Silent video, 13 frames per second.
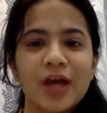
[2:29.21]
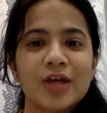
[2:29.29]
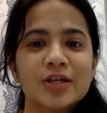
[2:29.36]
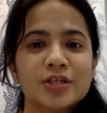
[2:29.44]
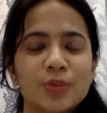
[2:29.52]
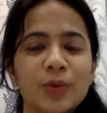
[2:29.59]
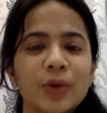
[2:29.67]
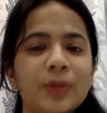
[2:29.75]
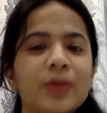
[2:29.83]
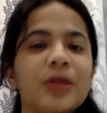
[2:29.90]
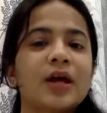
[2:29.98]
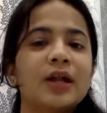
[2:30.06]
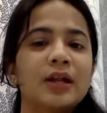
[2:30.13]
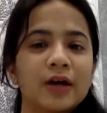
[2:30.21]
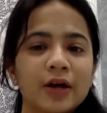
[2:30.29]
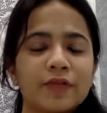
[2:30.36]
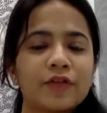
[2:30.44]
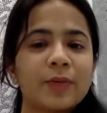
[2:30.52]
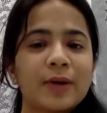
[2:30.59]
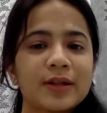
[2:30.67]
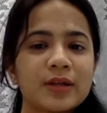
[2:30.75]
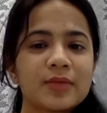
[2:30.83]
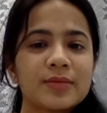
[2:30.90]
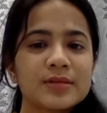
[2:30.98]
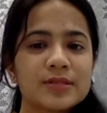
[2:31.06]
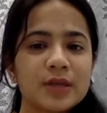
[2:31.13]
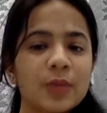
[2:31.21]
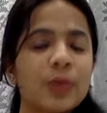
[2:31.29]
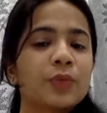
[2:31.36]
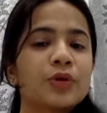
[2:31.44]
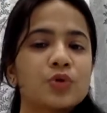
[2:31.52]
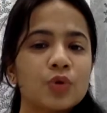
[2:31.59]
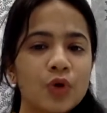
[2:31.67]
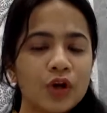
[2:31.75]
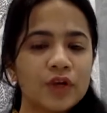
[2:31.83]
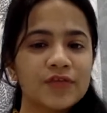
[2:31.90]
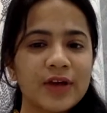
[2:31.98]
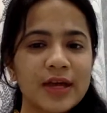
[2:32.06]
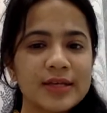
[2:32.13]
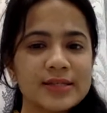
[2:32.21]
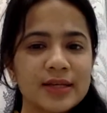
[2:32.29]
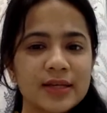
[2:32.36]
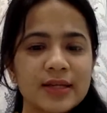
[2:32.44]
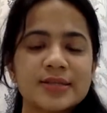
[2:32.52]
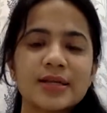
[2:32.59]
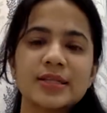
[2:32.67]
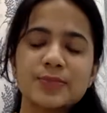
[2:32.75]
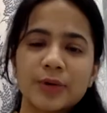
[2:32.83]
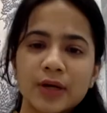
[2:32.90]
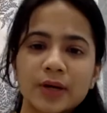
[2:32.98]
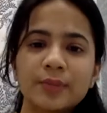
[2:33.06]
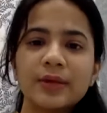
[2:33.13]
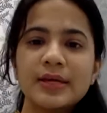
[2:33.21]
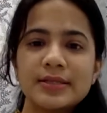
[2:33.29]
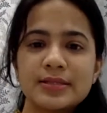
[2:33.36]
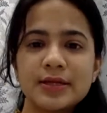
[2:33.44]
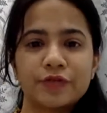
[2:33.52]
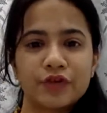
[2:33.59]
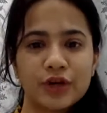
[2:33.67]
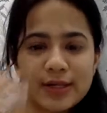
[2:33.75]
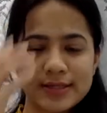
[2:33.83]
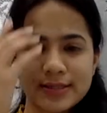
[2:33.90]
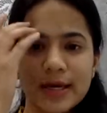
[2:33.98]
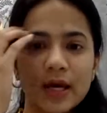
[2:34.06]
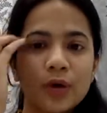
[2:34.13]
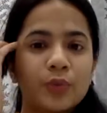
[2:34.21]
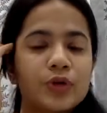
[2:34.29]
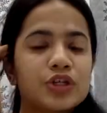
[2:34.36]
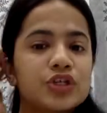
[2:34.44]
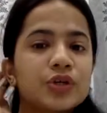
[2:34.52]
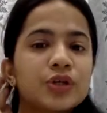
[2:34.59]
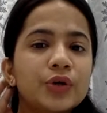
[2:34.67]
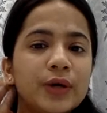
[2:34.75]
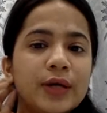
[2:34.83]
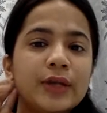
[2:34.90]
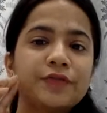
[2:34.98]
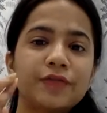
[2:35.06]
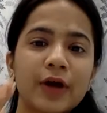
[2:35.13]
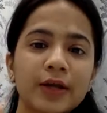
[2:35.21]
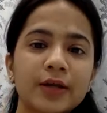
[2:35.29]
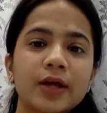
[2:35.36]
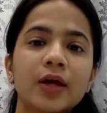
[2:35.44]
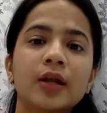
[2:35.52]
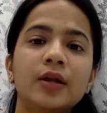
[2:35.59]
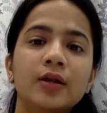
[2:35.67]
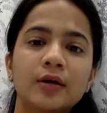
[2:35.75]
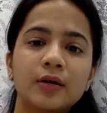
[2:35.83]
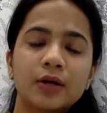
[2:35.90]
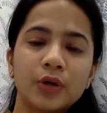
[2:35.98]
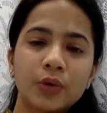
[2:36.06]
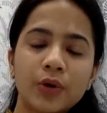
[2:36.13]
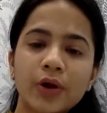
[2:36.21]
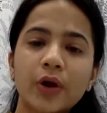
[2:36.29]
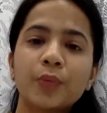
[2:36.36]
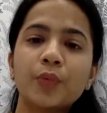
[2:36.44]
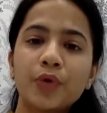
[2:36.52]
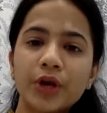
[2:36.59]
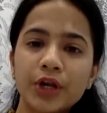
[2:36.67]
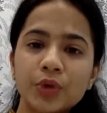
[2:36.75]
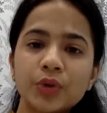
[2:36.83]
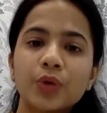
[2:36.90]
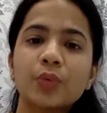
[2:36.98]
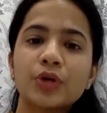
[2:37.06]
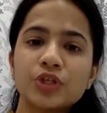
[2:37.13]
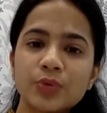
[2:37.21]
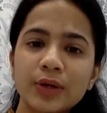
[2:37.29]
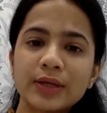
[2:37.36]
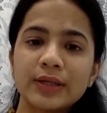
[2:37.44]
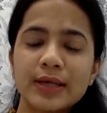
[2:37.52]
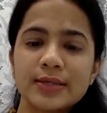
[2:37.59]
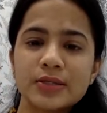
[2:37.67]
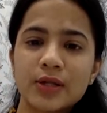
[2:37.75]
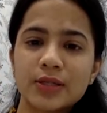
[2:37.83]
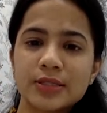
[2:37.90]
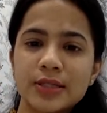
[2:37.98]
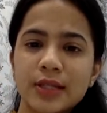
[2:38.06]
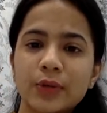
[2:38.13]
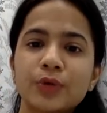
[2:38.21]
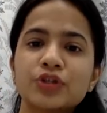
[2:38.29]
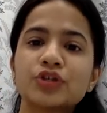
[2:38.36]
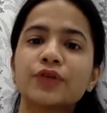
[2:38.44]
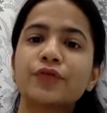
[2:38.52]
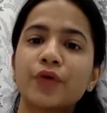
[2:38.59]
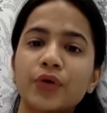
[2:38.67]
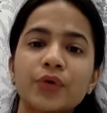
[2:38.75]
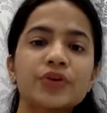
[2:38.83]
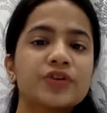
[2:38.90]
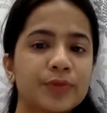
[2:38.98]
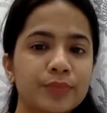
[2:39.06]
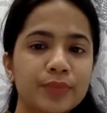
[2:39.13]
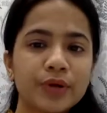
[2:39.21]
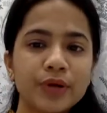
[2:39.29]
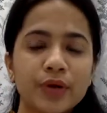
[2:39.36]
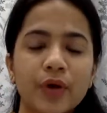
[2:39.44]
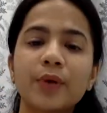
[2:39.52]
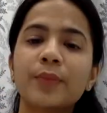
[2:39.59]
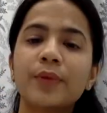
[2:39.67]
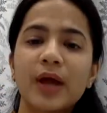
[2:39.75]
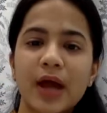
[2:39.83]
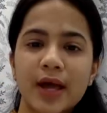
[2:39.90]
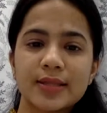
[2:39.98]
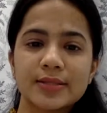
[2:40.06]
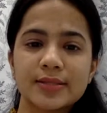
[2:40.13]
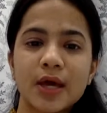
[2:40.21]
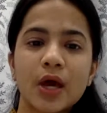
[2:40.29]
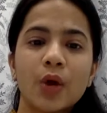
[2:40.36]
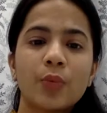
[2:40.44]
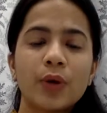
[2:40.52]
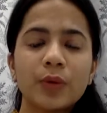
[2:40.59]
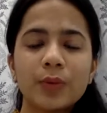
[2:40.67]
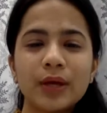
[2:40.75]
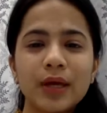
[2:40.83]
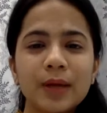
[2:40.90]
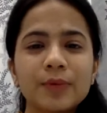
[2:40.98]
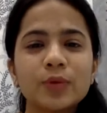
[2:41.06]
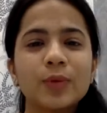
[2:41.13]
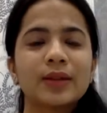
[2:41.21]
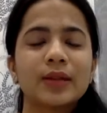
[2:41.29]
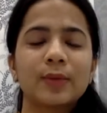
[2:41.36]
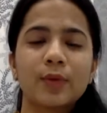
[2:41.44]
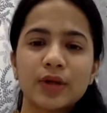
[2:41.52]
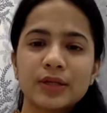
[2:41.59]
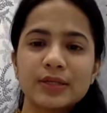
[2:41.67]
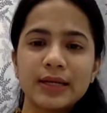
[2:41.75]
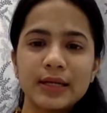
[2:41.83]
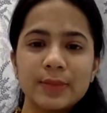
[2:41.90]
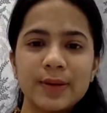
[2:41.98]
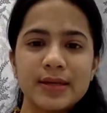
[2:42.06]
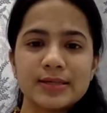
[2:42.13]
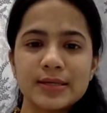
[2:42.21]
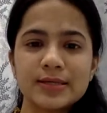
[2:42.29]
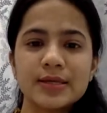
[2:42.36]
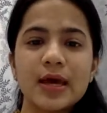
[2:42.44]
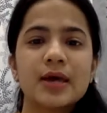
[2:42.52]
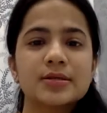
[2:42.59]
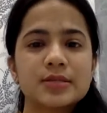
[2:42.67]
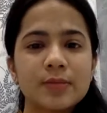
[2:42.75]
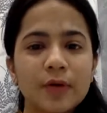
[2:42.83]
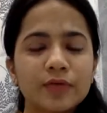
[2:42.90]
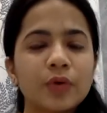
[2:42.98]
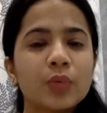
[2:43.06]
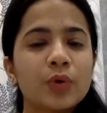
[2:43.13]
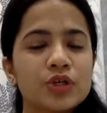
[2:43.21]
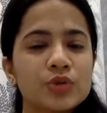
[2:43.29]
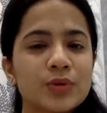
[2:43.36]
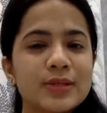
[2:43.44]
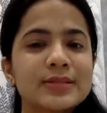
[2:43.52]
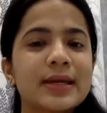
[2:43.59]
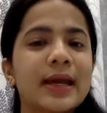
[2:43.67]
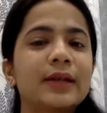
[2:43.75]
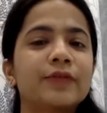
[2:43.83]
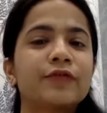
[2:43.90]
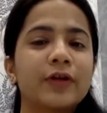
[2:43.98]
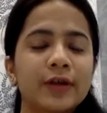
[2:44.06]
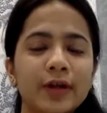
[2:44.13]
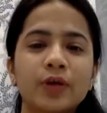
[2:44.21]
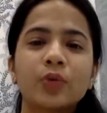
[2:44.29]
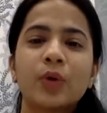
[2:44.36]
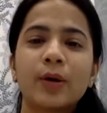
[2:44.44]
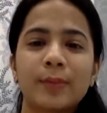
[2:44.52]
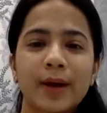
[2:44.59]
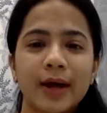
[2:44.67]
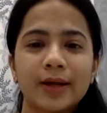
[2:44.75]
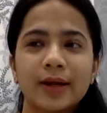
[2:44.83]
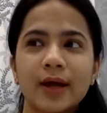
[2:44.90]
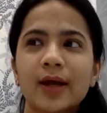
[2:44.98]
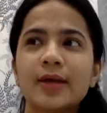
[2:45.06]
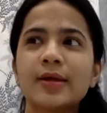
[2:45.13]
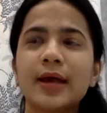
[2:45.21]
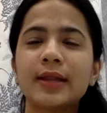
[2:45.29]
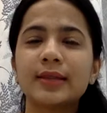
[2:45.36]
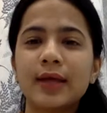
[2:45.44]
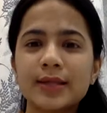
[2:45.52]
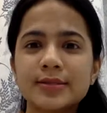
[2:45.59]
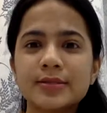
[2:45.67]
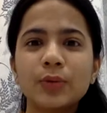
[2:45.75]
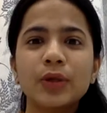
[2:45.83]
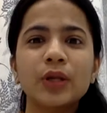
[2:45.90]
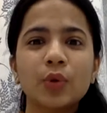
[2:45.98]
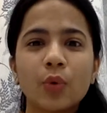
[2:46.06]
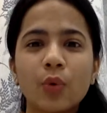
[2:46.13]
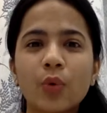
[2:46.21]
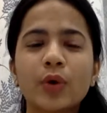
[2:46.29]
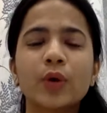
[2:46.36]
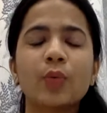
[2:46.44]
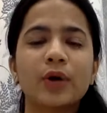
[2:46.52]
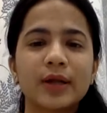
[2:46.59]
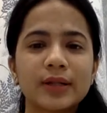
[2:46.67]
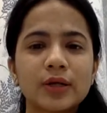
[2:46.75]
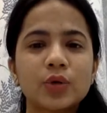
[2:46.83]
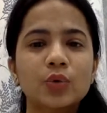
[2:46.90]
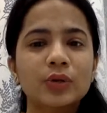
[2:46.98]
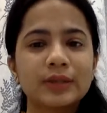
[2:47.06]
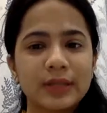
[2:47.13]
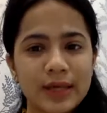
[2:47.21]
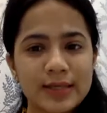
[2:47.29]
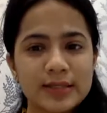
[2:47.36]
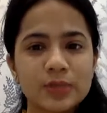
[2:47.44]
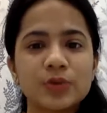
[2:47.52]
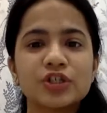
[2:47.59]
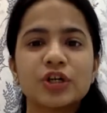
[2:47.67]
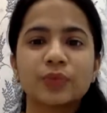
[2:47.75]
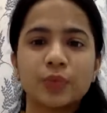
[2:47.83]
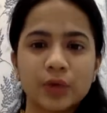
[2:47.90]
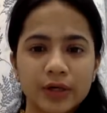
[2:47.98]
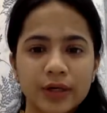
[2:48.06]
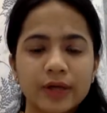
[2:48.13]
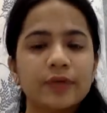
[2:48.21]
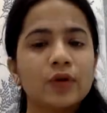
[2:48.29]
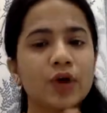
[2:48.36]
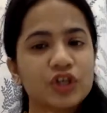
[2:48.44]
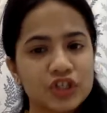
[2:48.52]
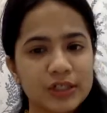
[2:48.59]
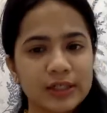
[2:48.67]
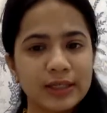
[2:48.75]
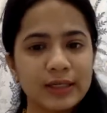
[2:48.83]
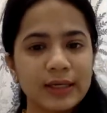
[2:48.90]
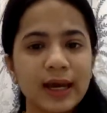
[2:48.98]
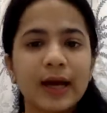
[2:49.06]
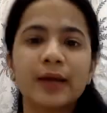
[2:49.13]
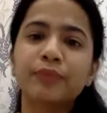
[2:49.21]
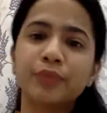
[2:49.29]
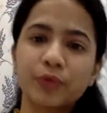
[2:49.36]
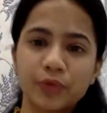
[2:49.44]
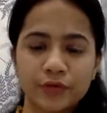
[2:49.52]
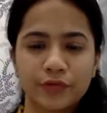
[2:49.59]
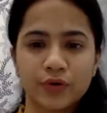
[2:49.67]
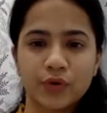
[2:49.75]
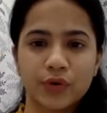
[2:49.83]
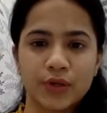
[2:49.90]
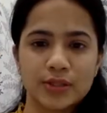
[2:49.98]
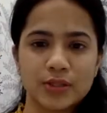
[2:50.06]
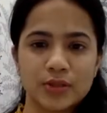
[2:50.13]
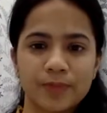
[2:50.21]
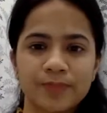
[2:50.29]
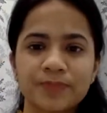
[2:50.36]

So when we learn from other mistake, when we do a lot of case studies, it's become easier for us. We should in fact look around more into the visual things also. Like, we should follow Dribble or Behance. When we keep doing them on a daily basis, some of the visuals get fit into our mind, and that's we know, okay, what are the cool things which are working logically and beautifully also.